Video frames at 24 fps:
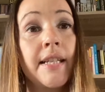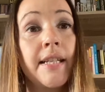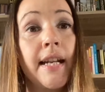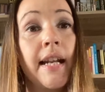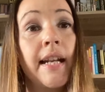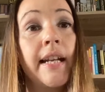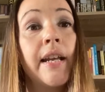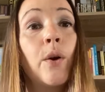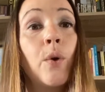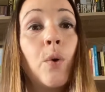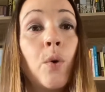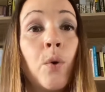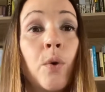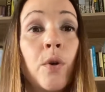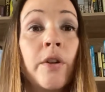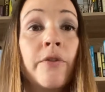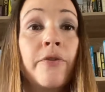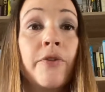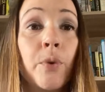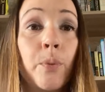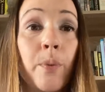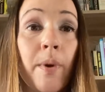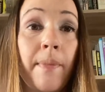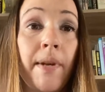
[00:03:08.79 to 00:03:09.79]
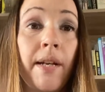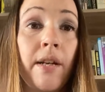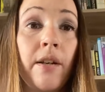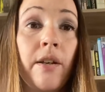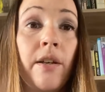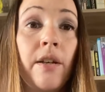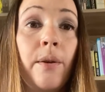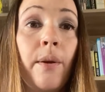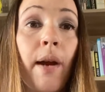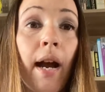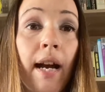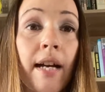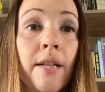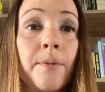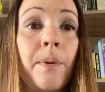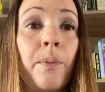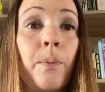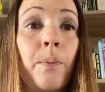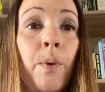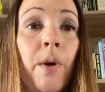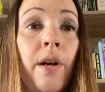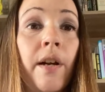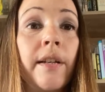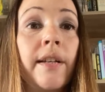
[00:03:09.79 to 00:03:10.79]
nearly all of the women who had
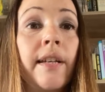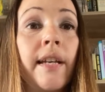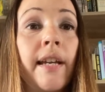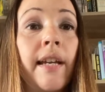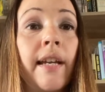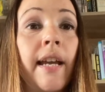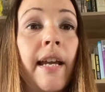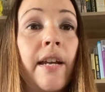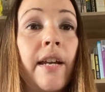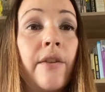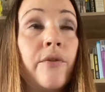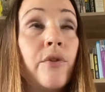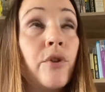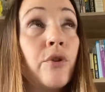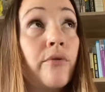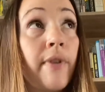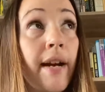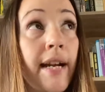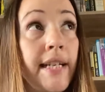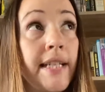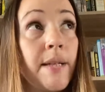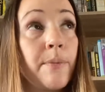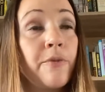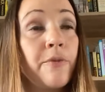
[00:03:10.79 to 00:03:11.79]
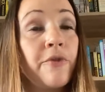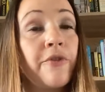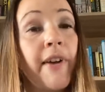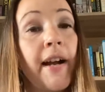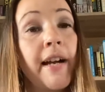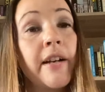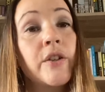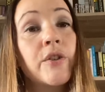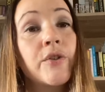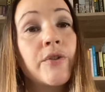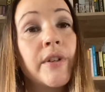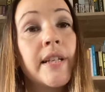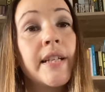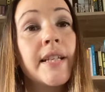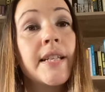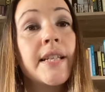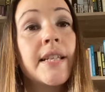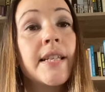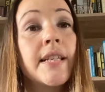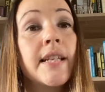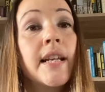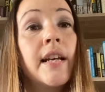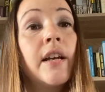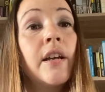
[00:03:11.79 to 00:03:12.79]
been working in the radium
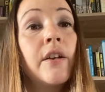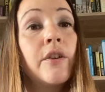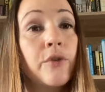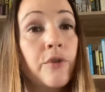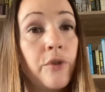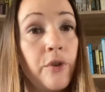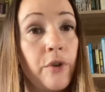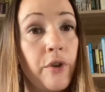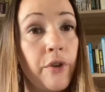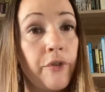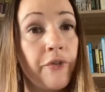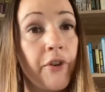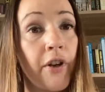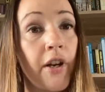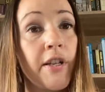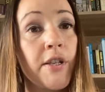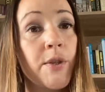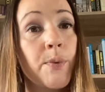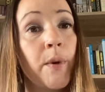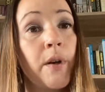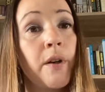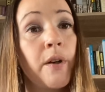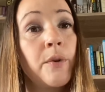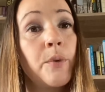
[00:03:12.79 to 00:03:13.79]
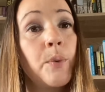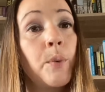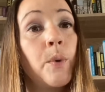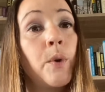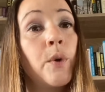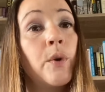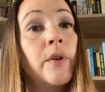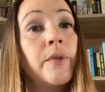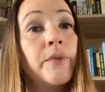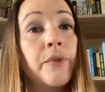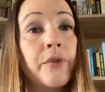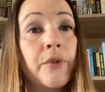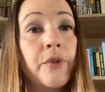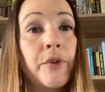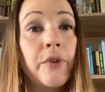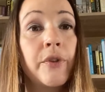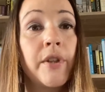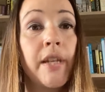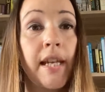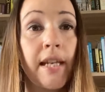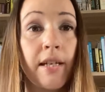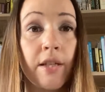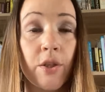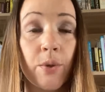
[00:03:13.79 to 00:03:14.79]
factories through the First World War and through
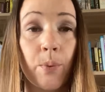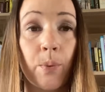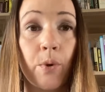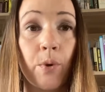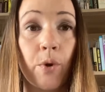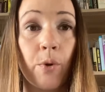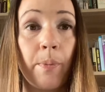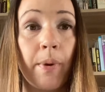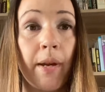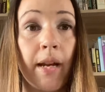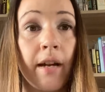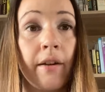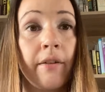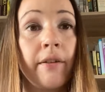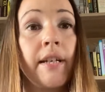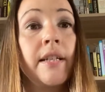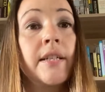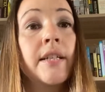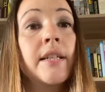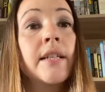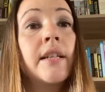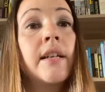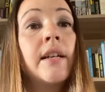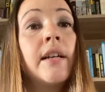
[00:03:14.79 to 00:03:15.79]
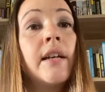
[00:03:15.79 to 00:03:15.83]
the interwar period